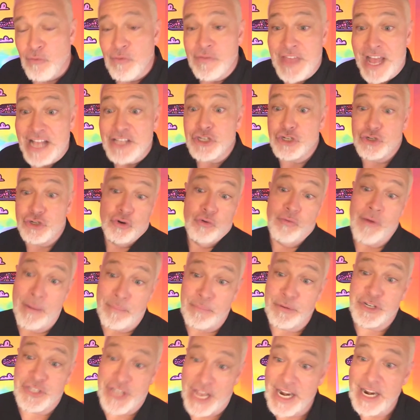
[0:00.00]
Oh, that's true
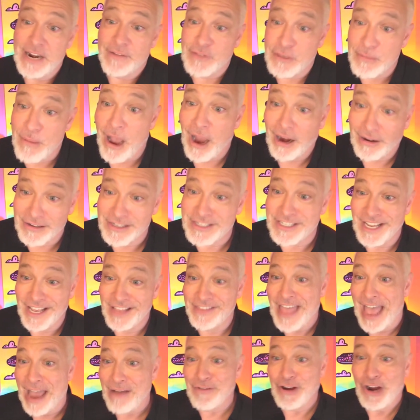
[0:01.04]
representative
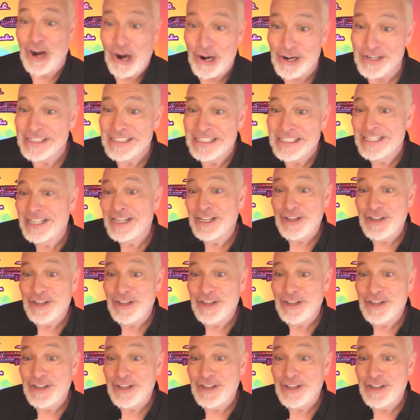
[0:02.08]
democracy in that regard.